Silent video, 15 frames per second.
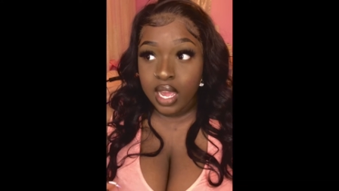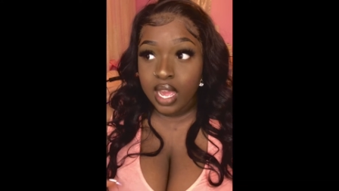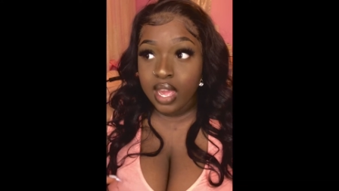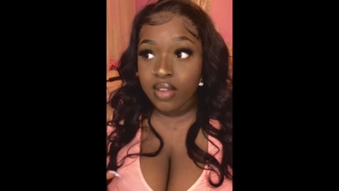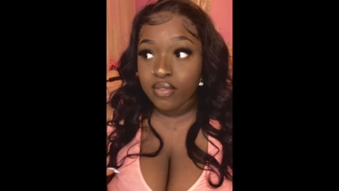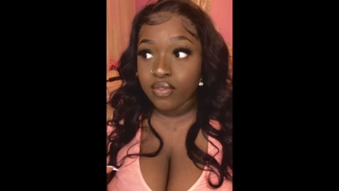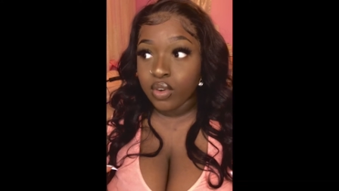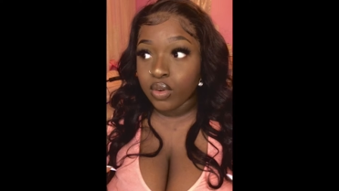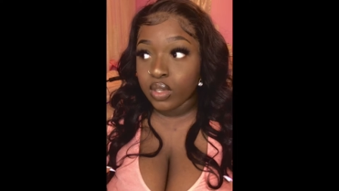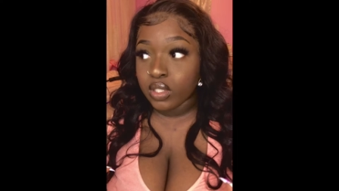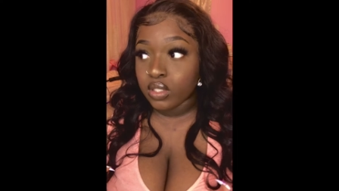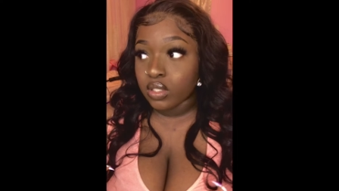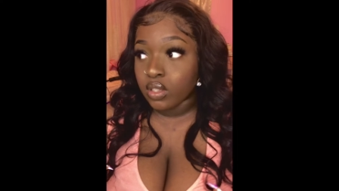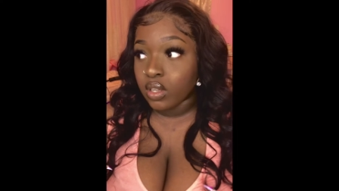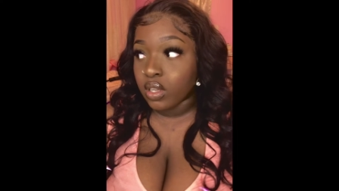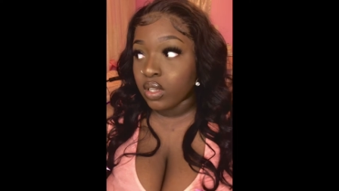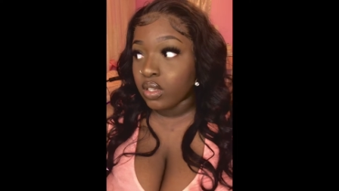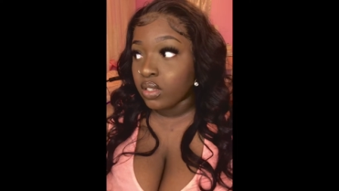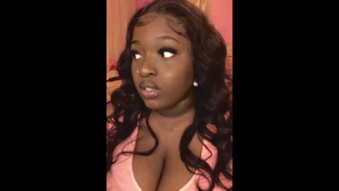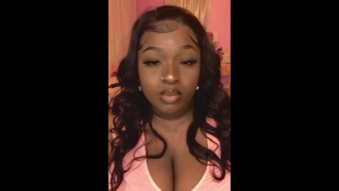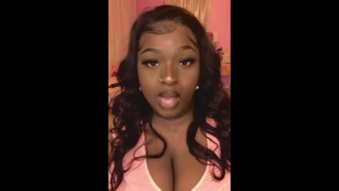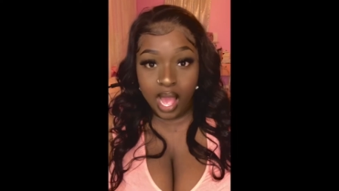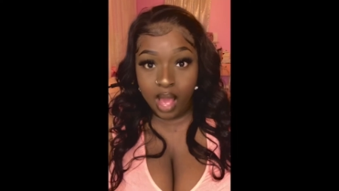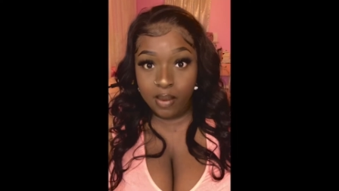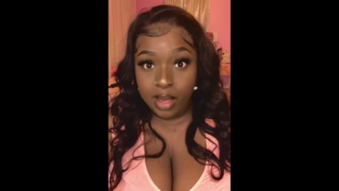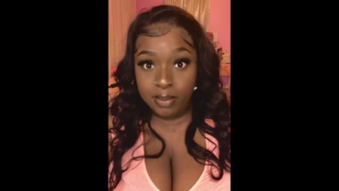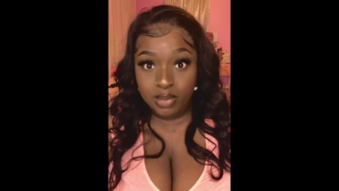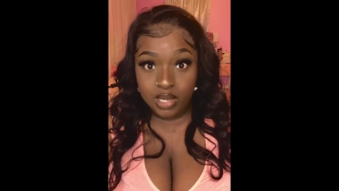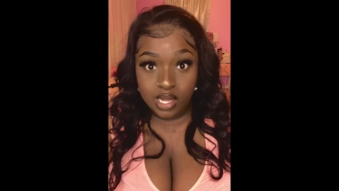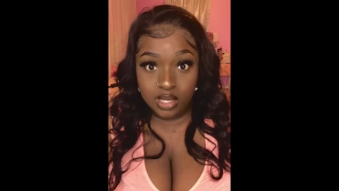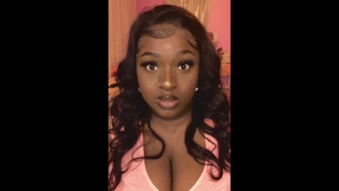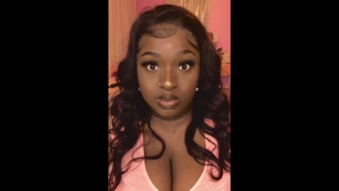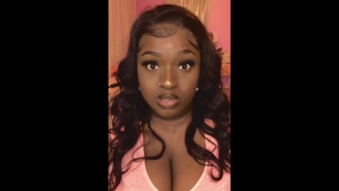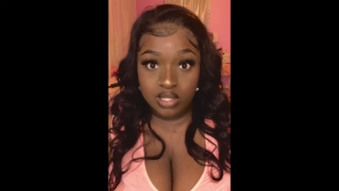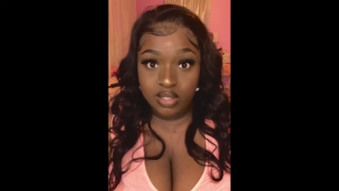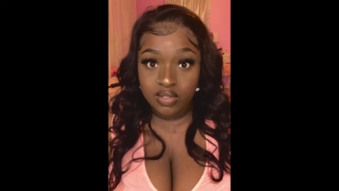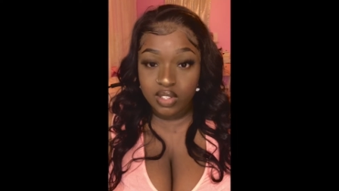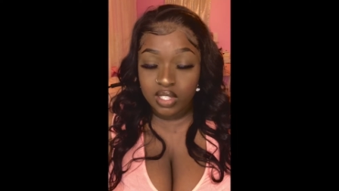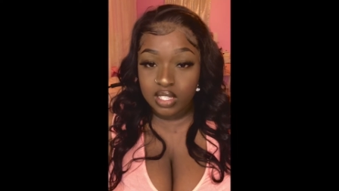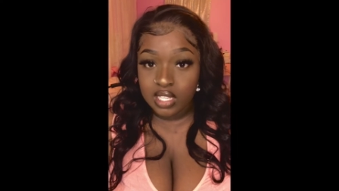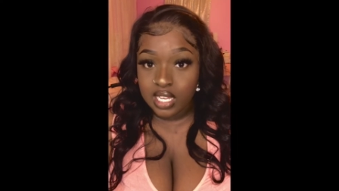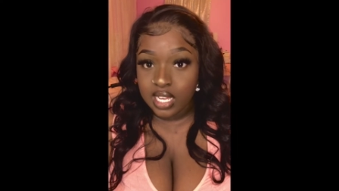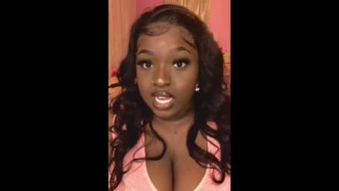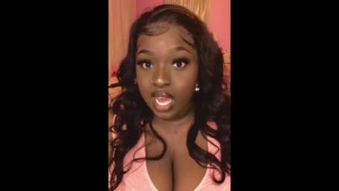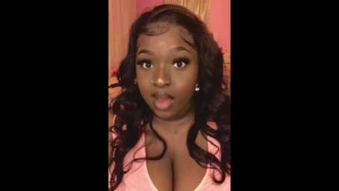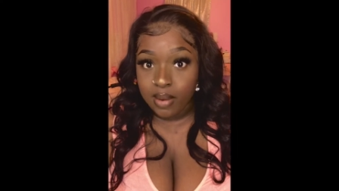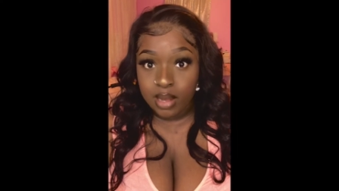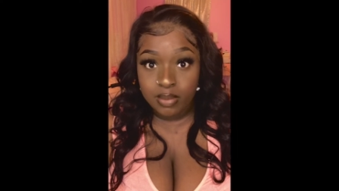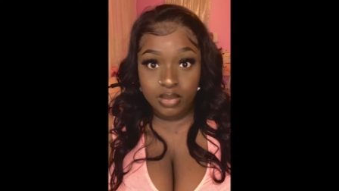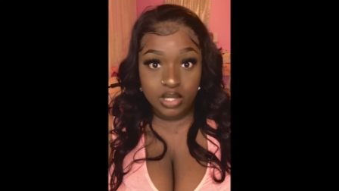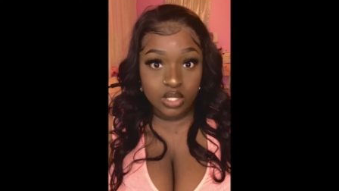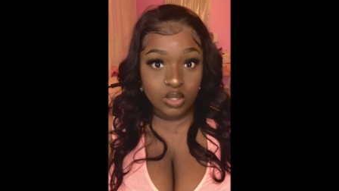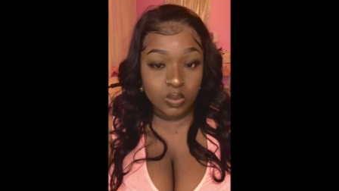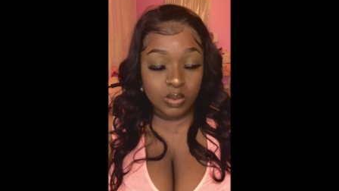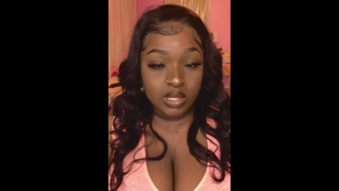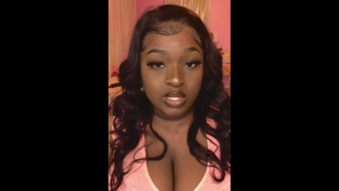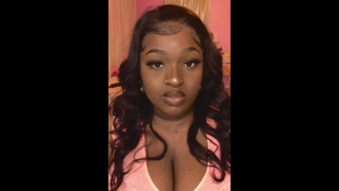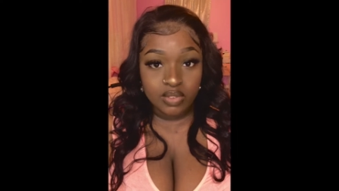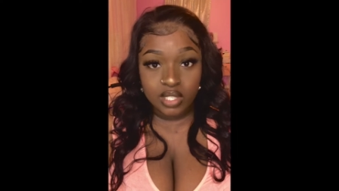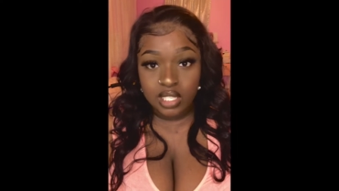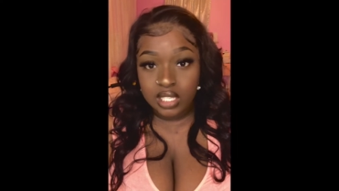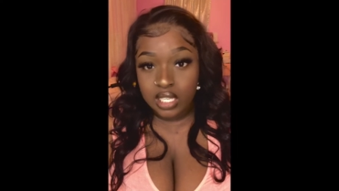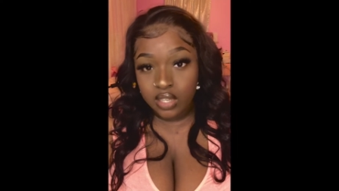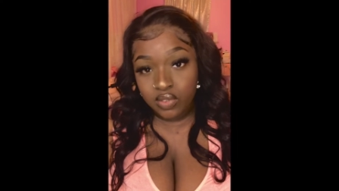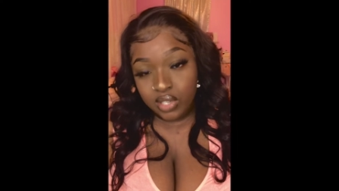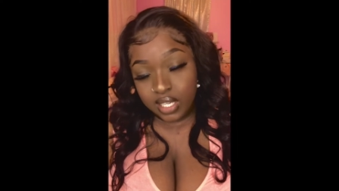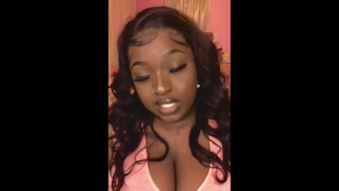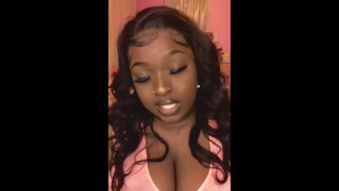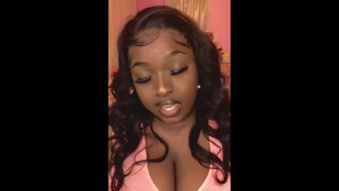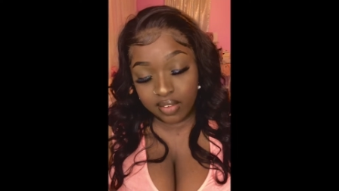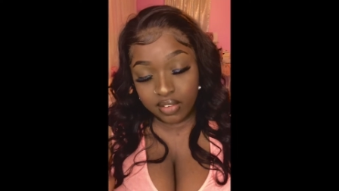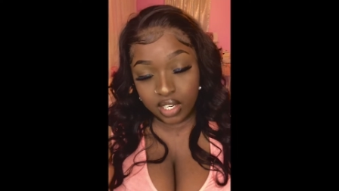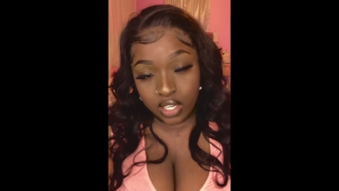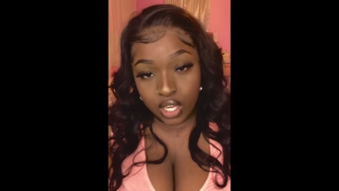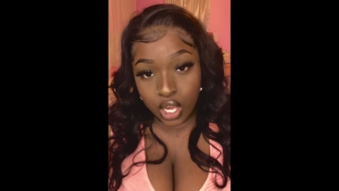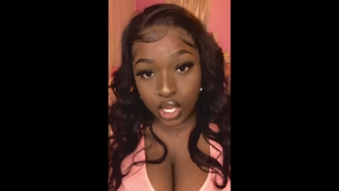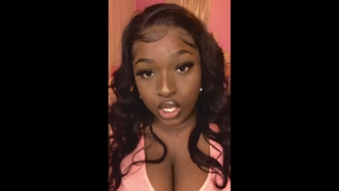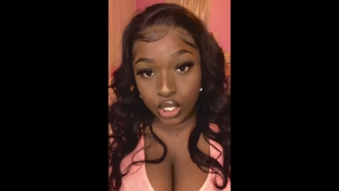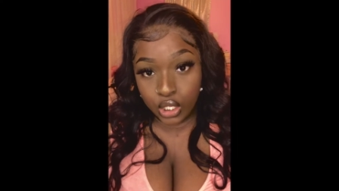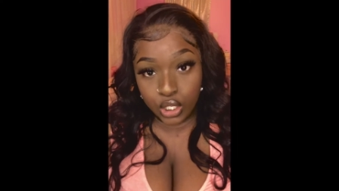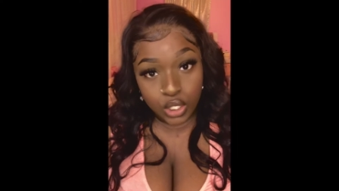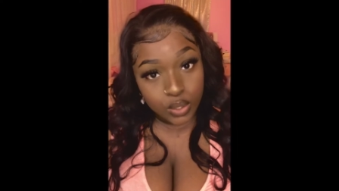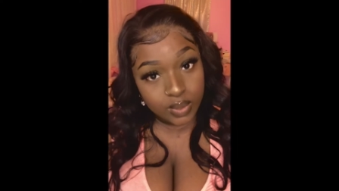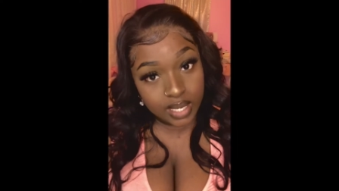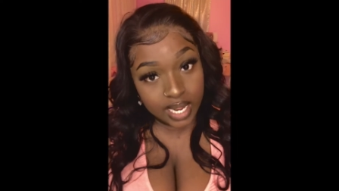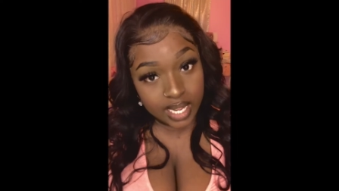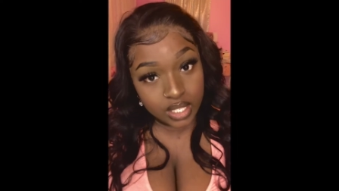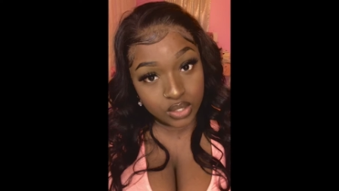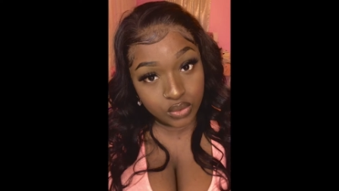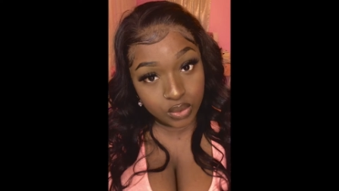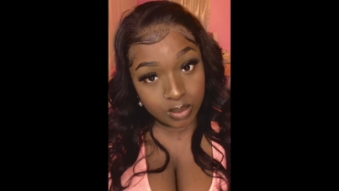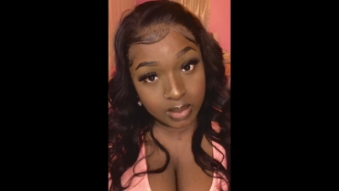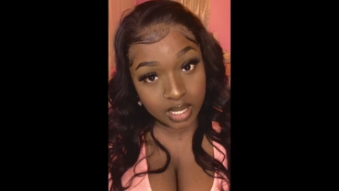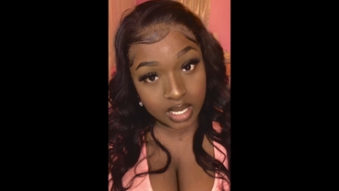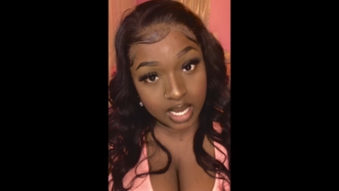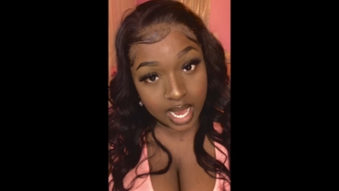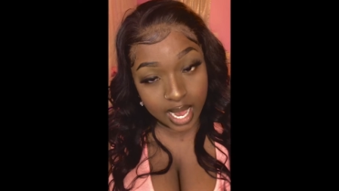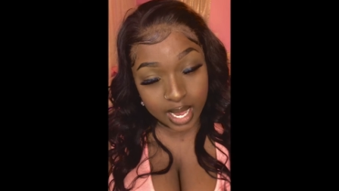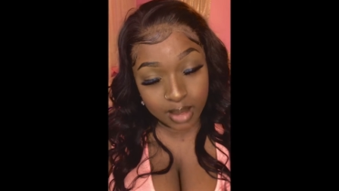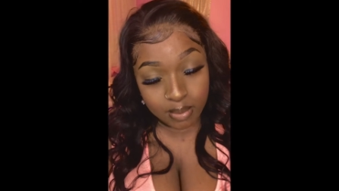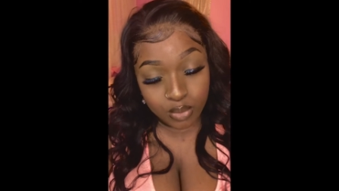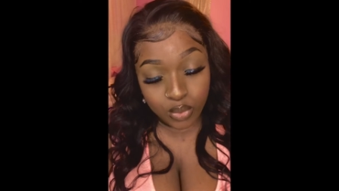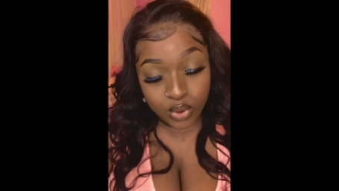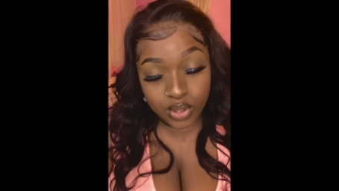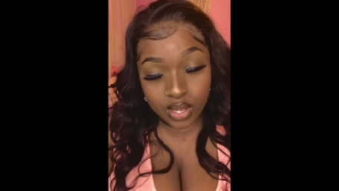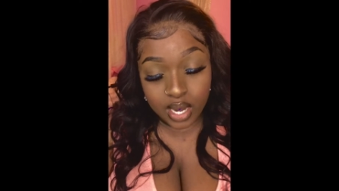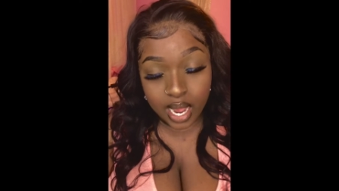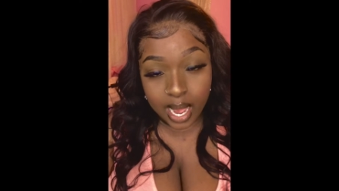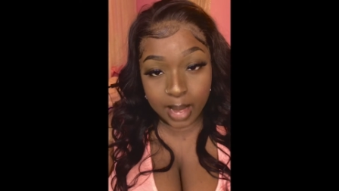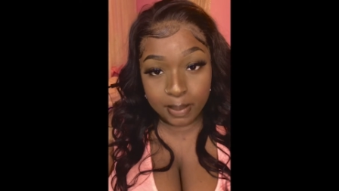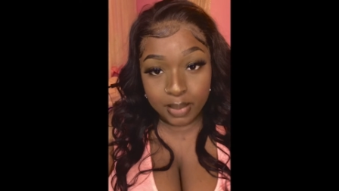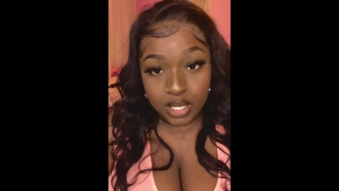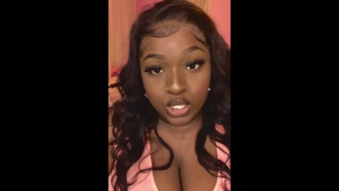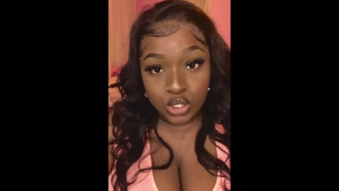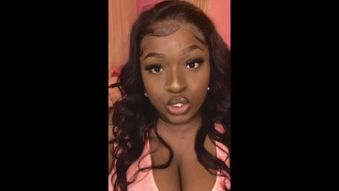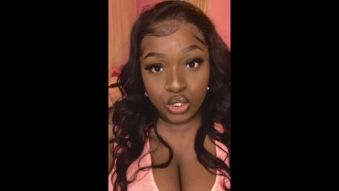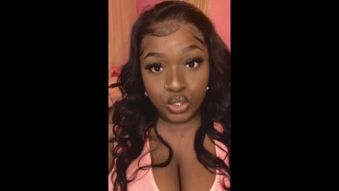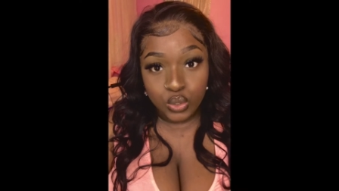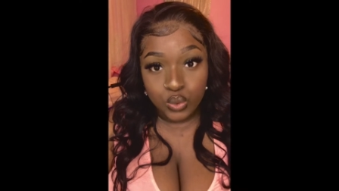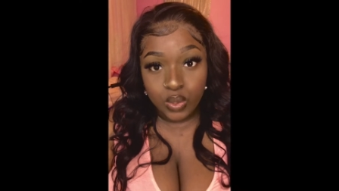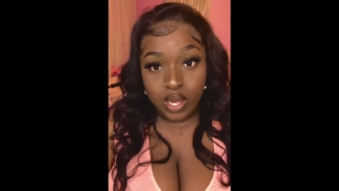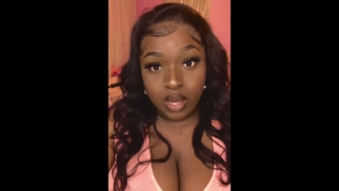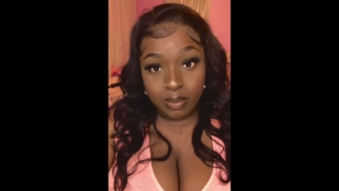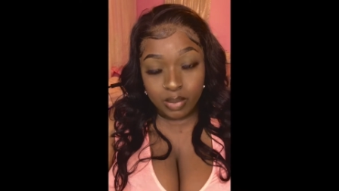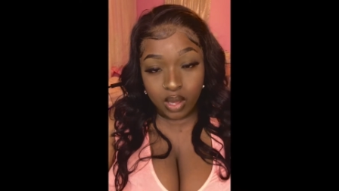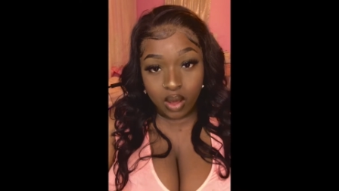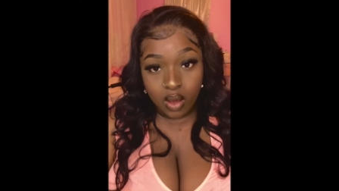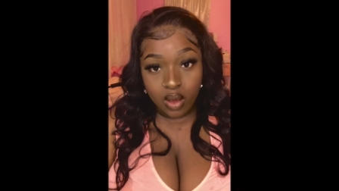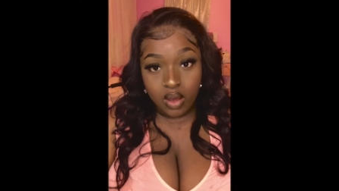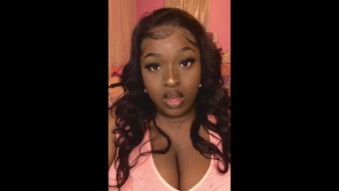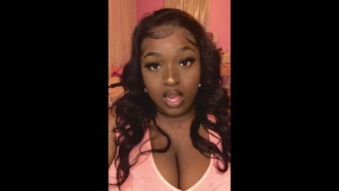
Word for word: and focus on how I pluck specifically, how I bleach specifically, if you guys have any Q&As for me, I am more than happy to help y'all.